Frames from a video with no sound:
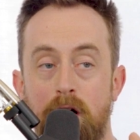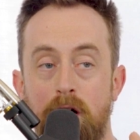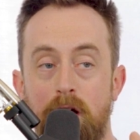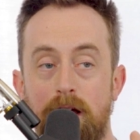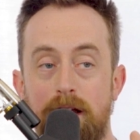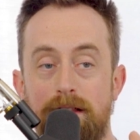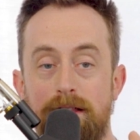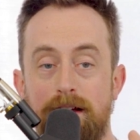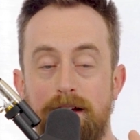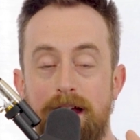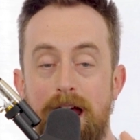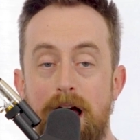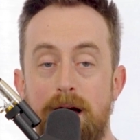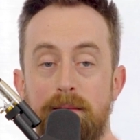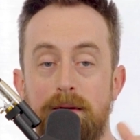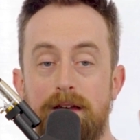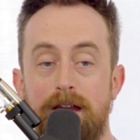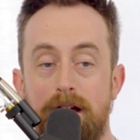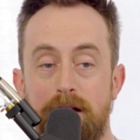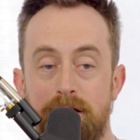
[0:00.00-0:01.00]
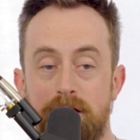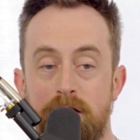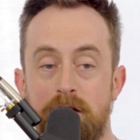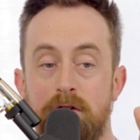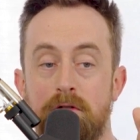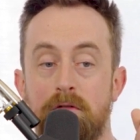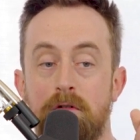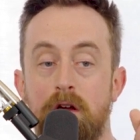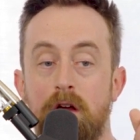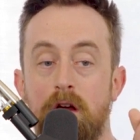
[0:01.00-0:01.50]
in the cabin next to
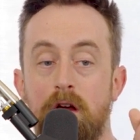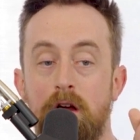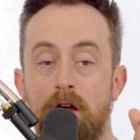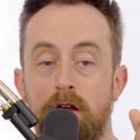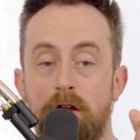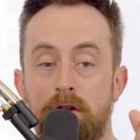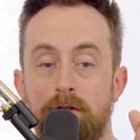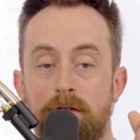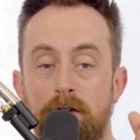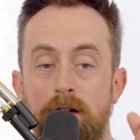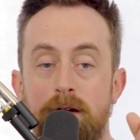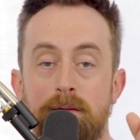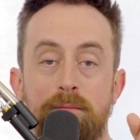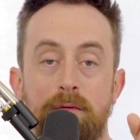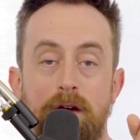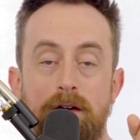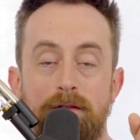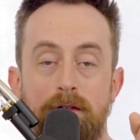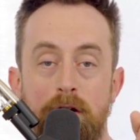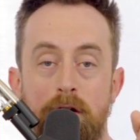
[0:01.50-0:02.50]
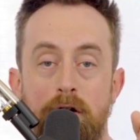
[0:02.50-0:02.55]
you, you very briefly